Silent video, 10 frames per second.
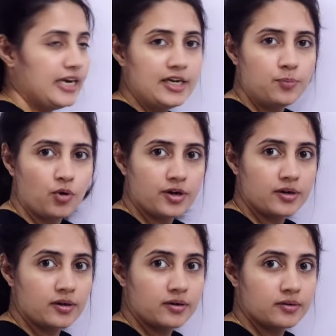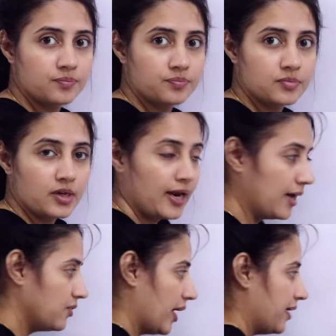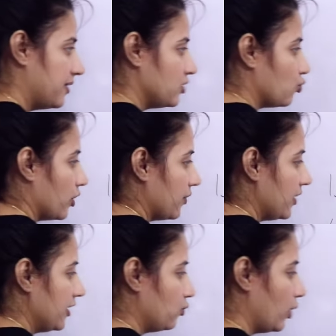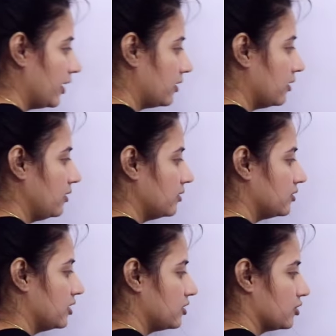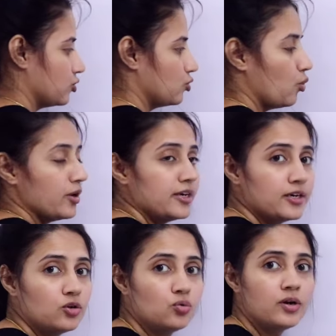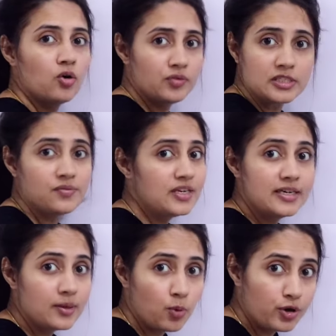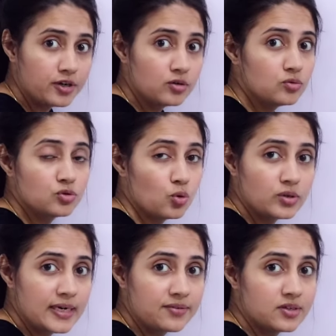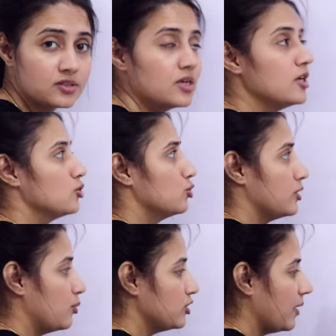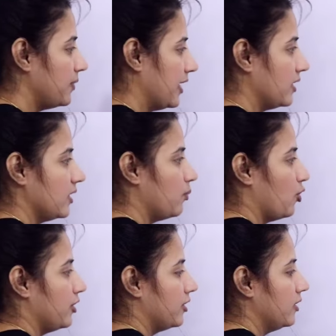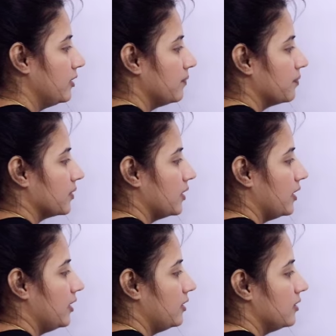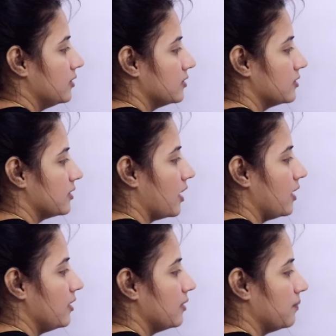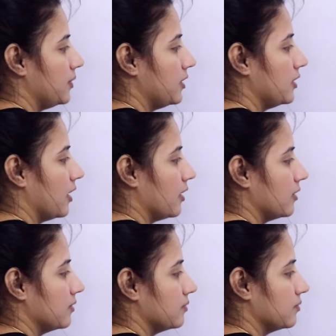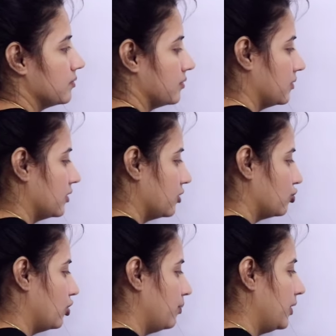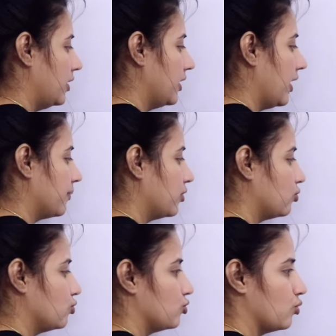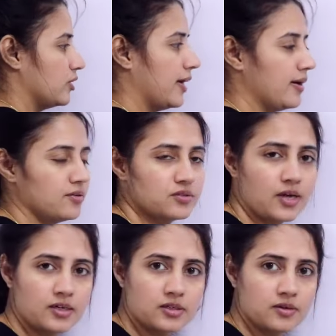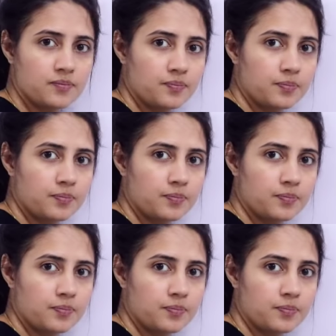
int pointer, and the address whatever it will return, just store it into a, obviously we need a pointer to store the address. So suppose I am taking a pointer int star ptr. So in PTR I am going to store that address, that's it.